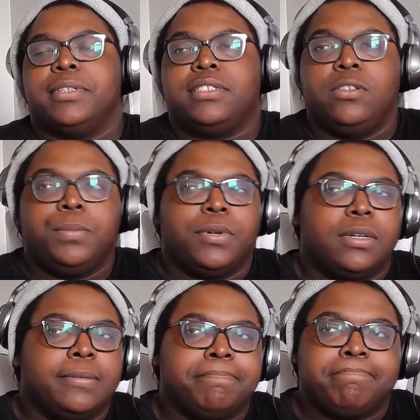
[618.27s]
but
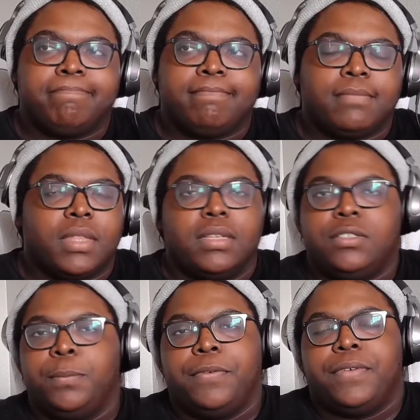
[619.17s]
Super,
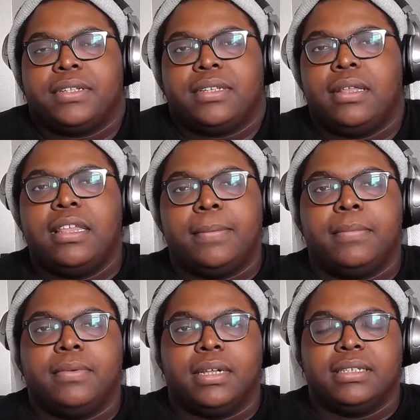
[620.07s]
Super fucked it all up,
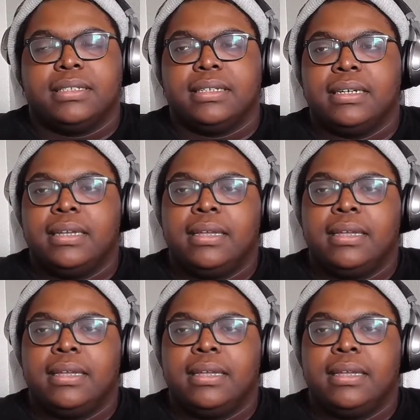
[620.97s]
honestly.